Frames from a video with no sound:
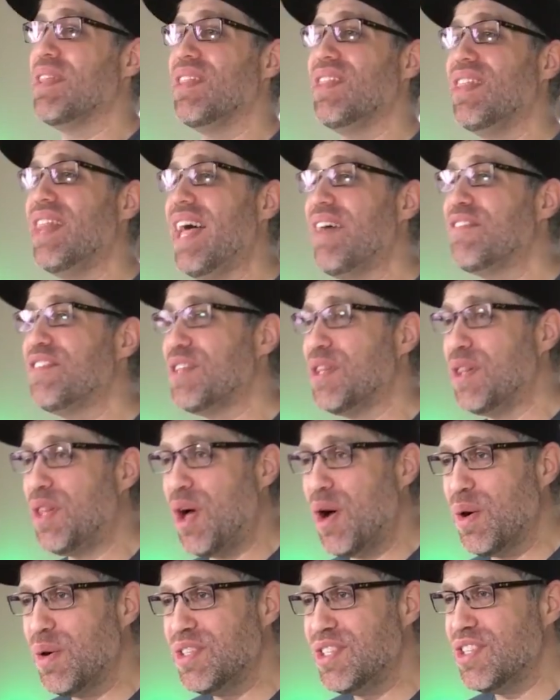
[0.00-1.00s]
be left
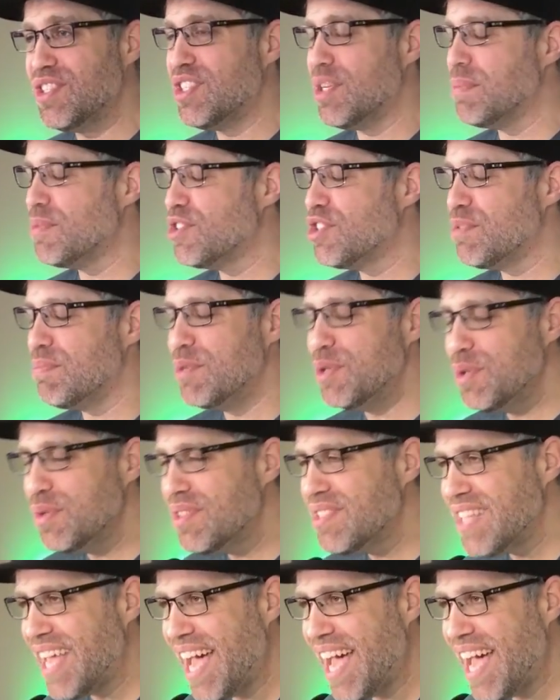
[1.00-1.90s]
alone to some smooth